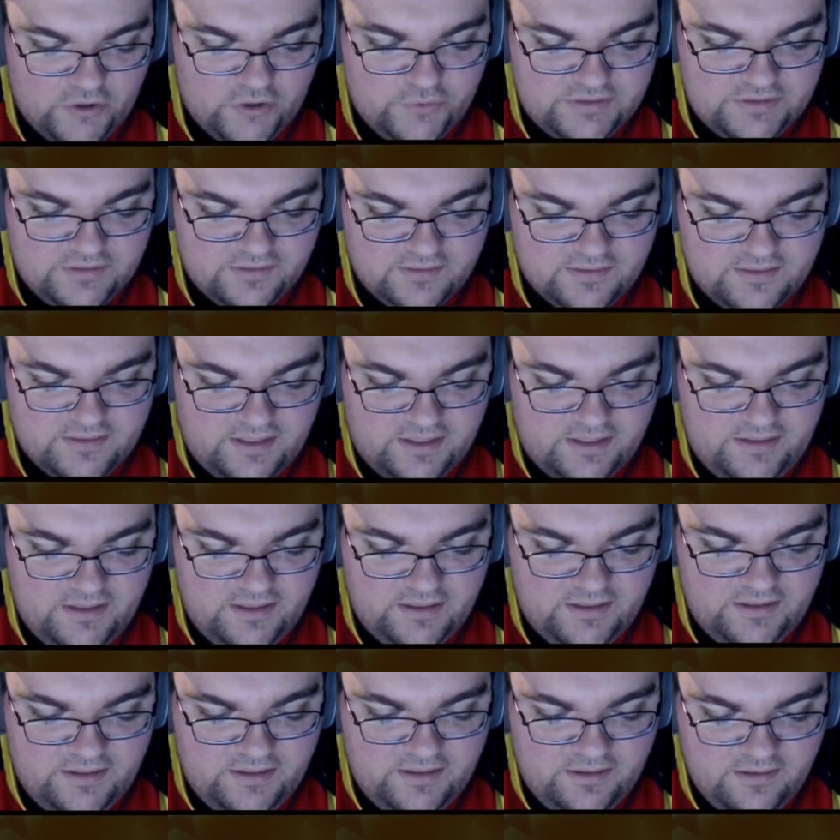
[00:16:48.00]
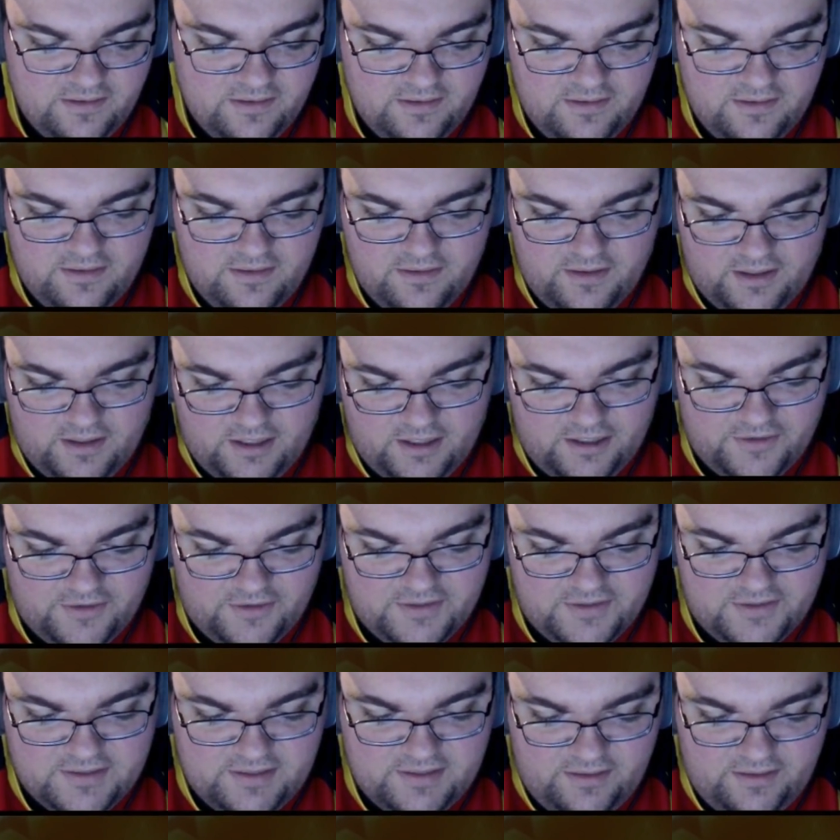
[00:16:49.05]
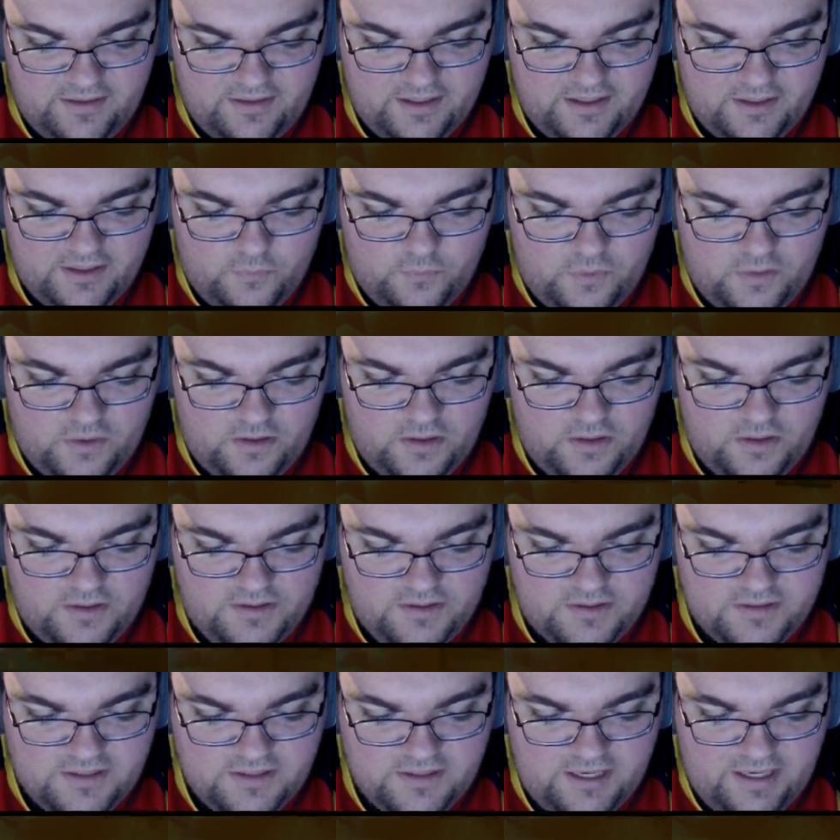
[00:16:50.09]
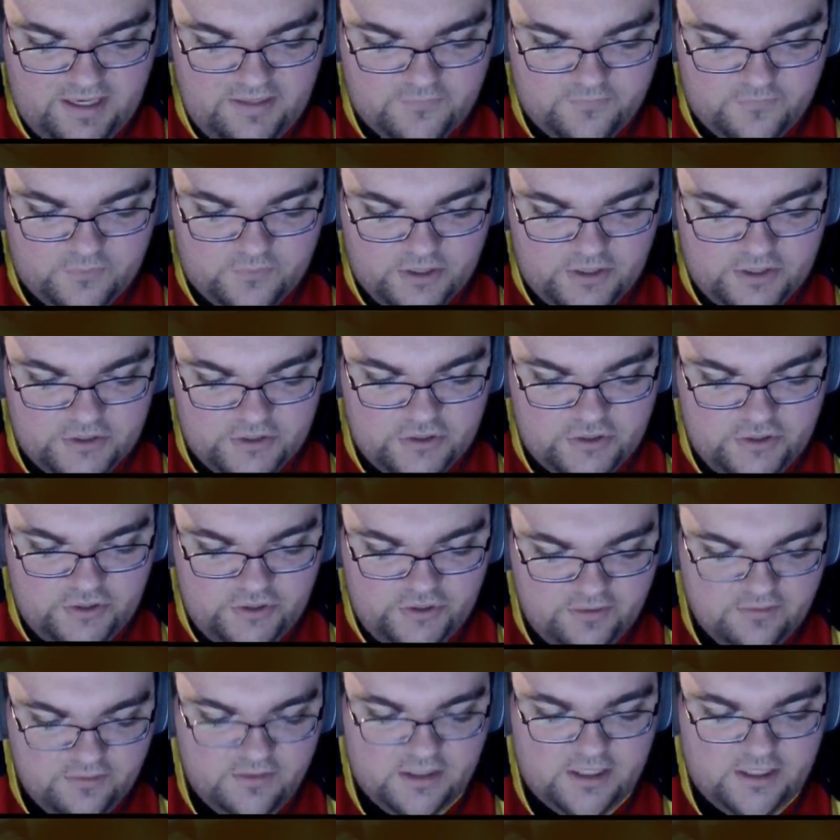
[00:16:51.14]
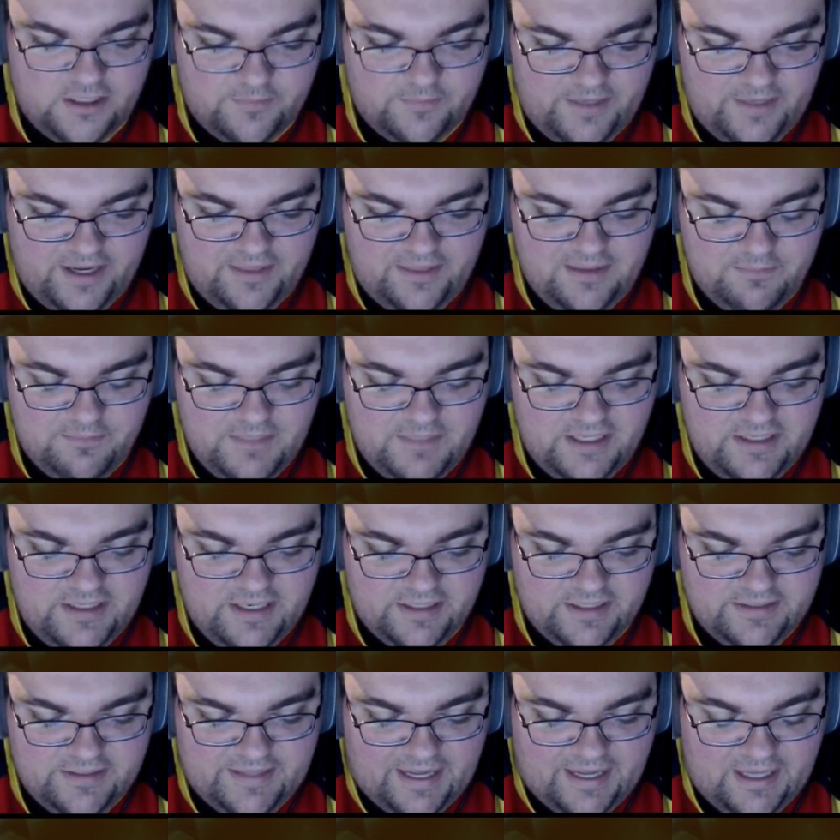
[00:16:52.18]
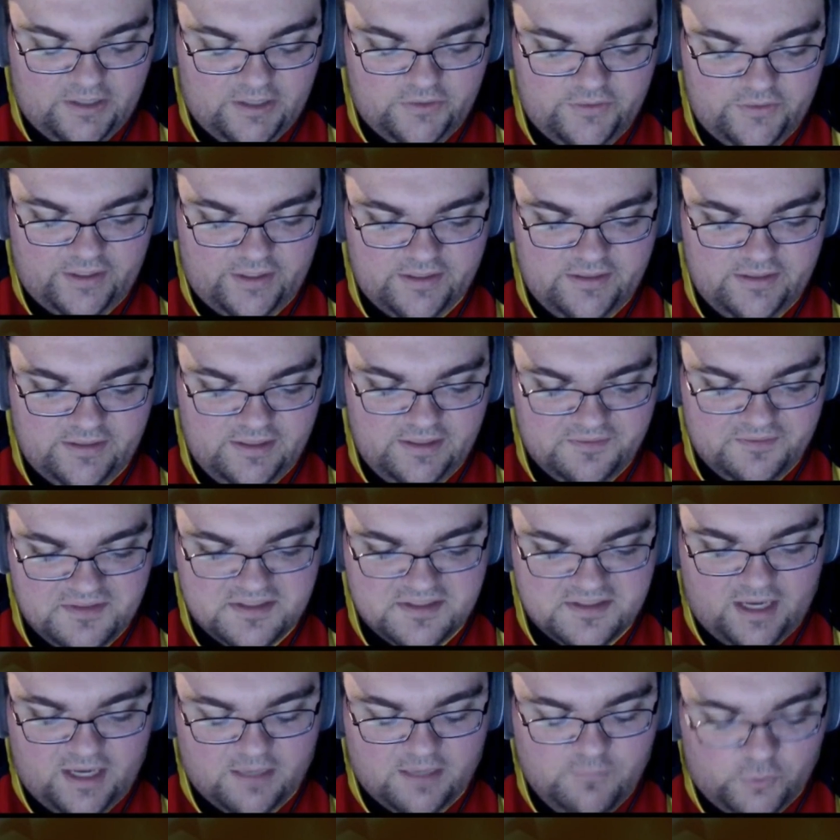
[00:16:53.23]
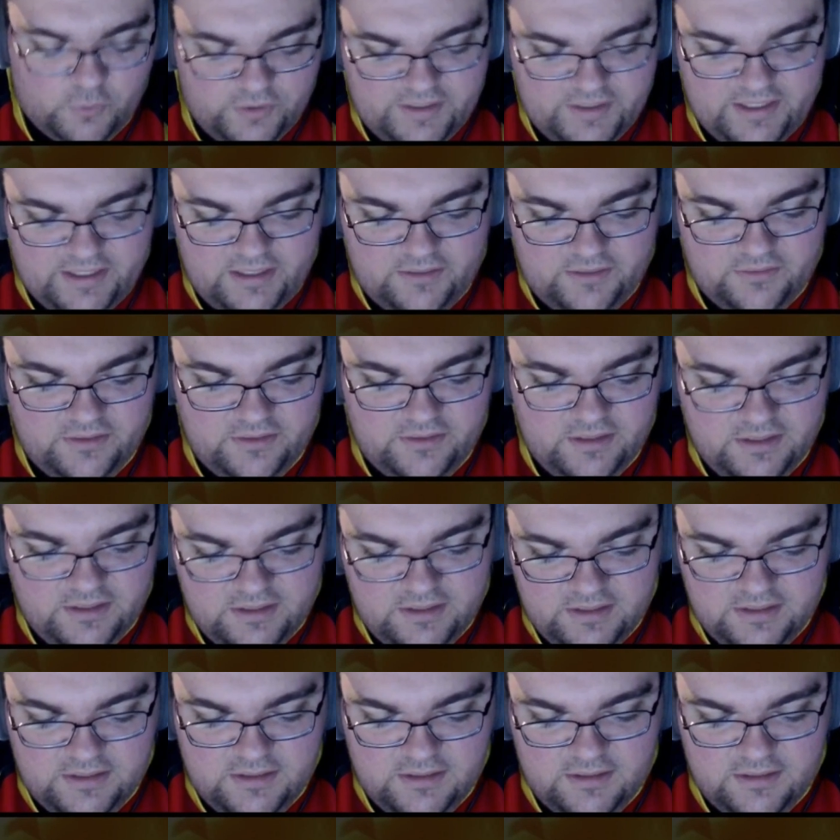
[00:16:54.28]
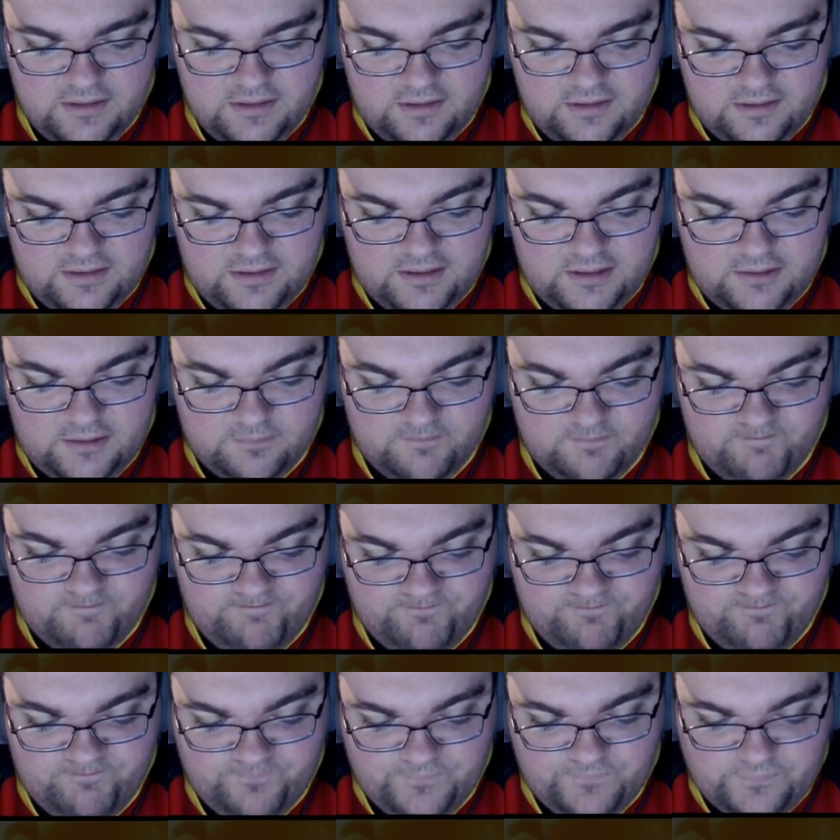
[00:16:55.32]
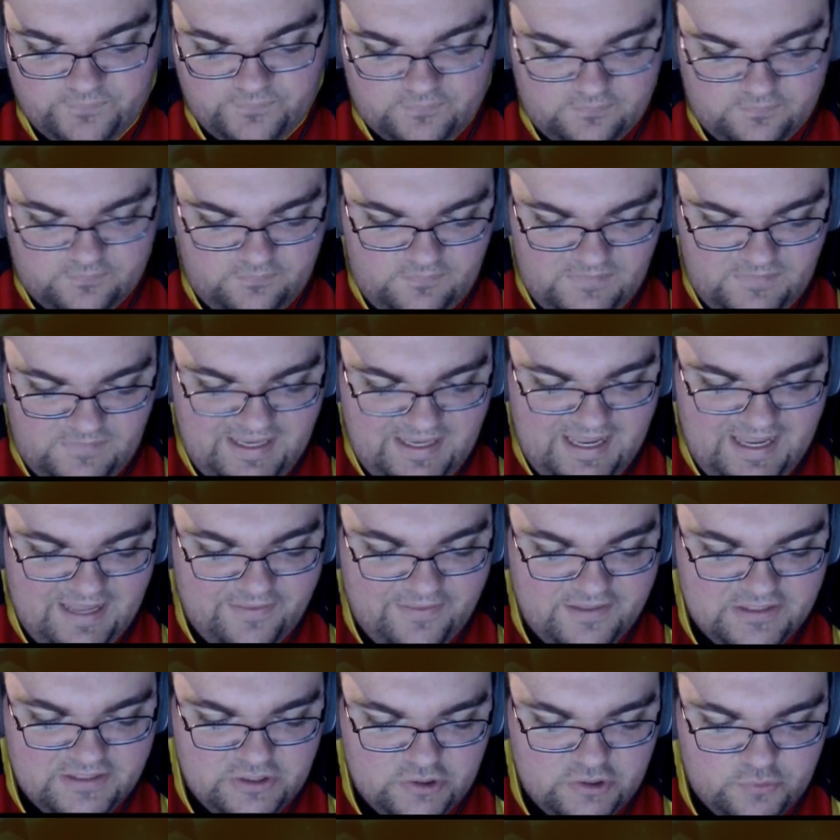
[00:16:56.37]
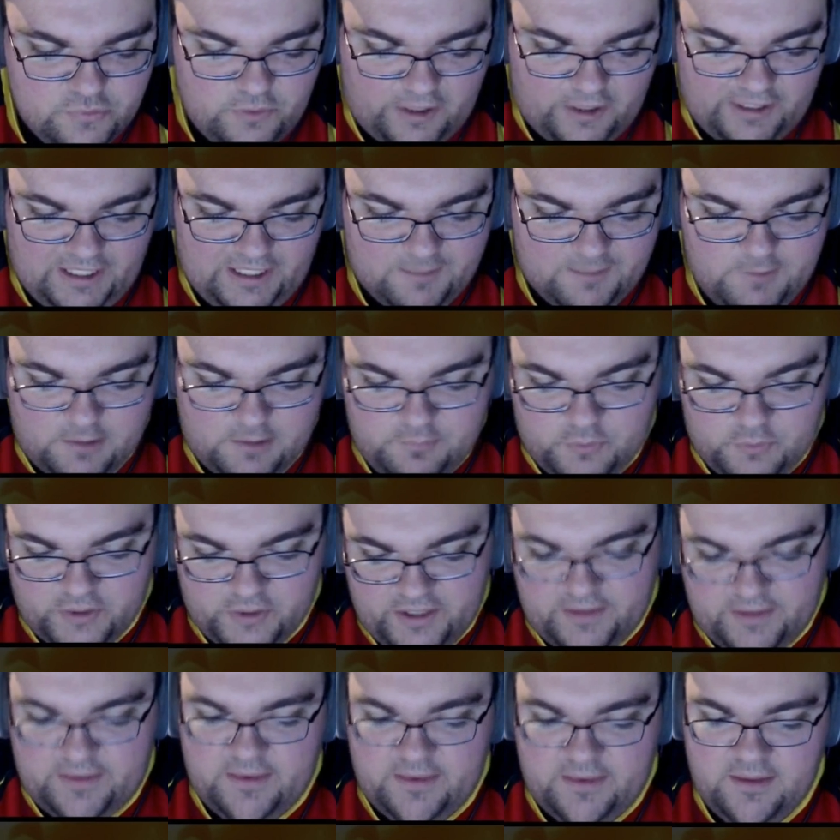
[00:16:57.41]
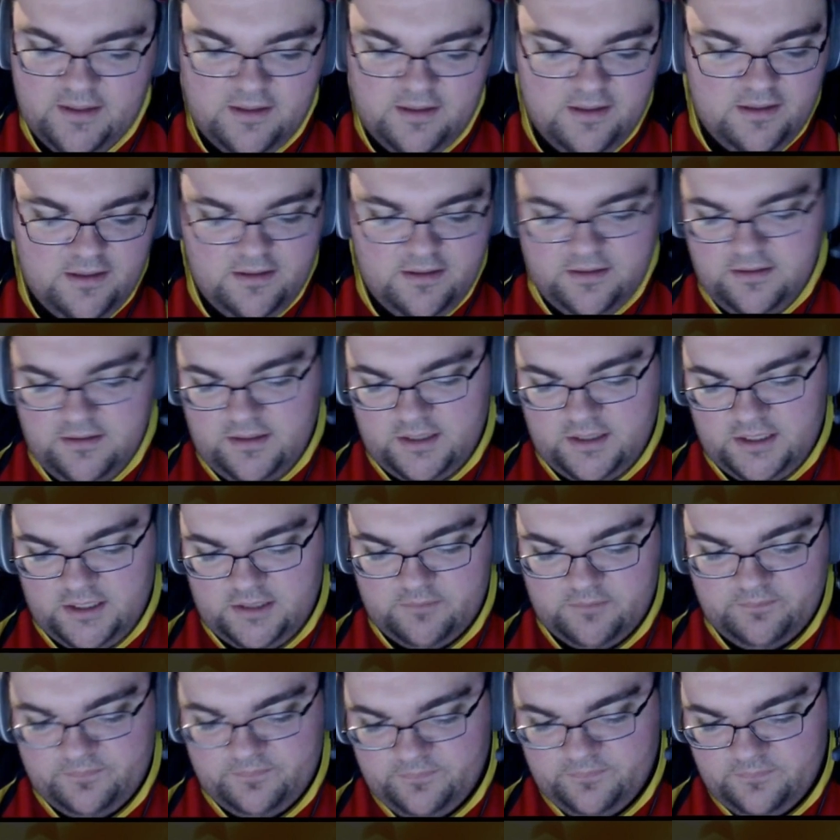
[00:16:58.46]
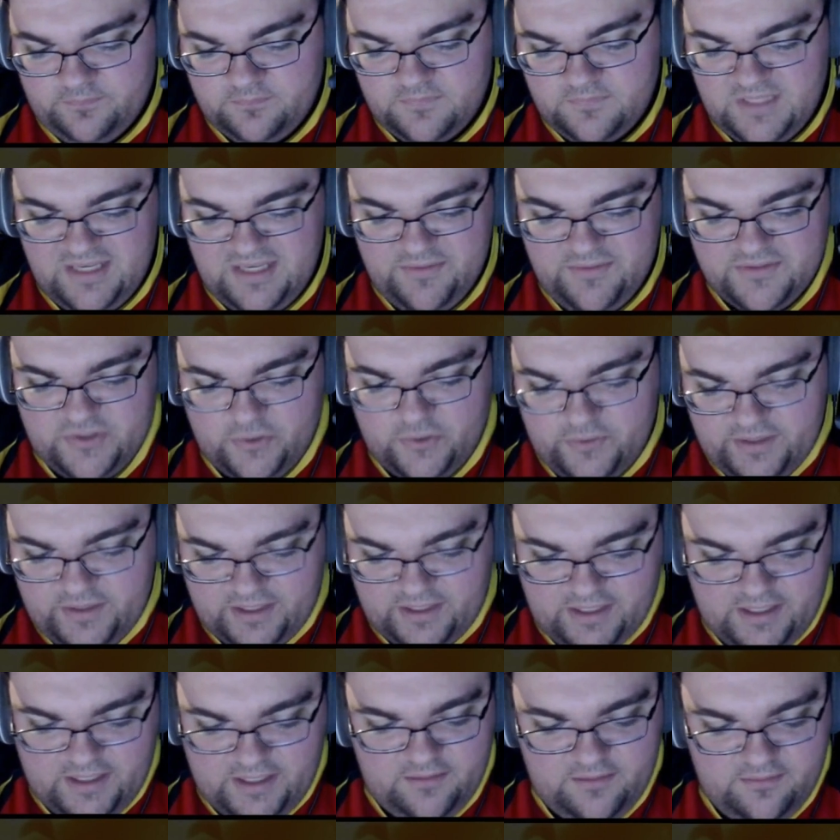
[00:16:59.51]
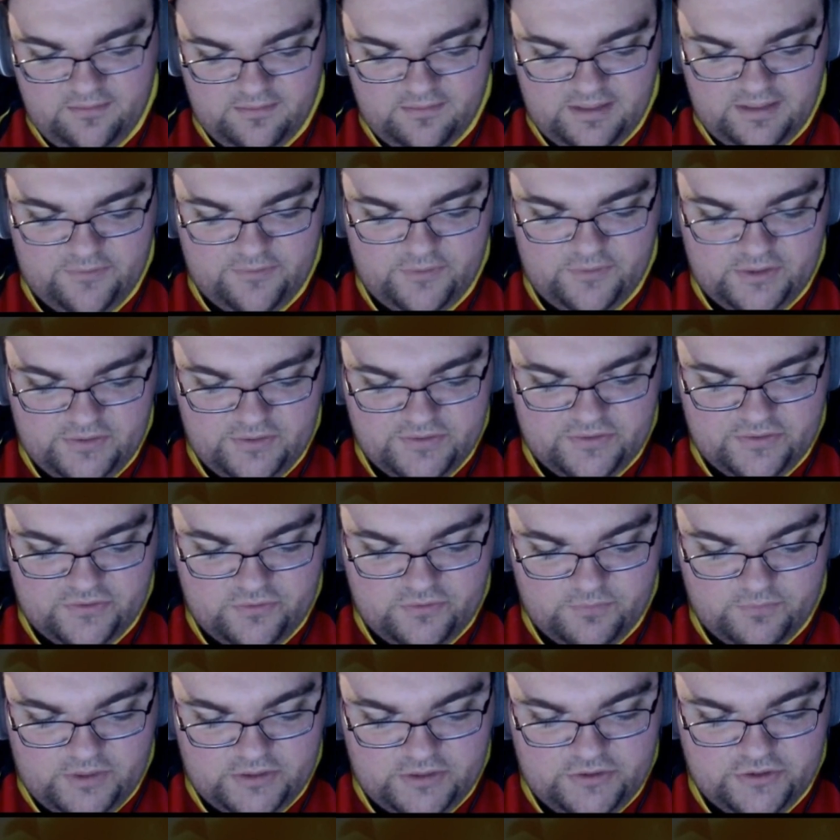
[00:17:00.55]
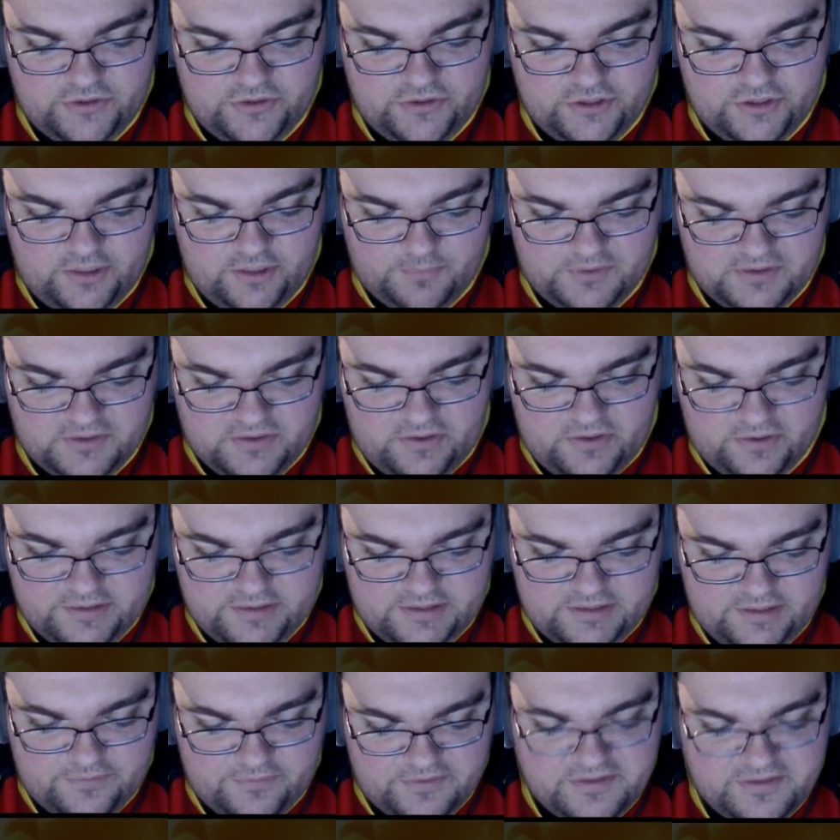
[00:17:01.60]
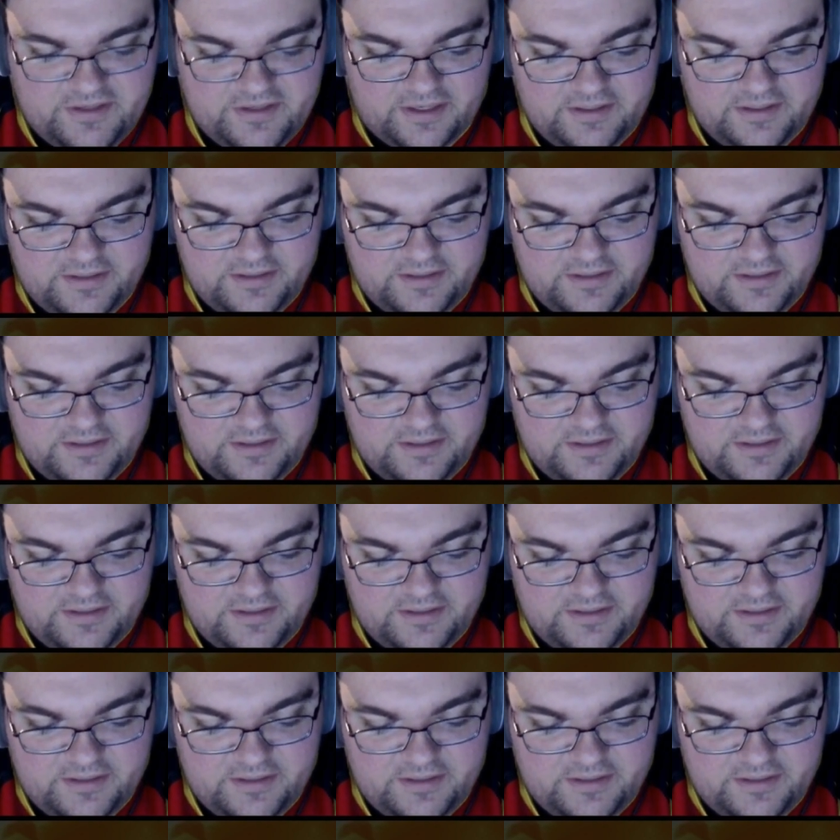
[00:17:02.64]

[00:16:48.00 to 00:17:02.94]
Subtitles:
into the side deck. The side deck was kind of rushed. I had the main deck down. I didn't have the sideboard down. And this is just what I came up with. It was okay. I didn't really use it too much. A couple of these cards I never sided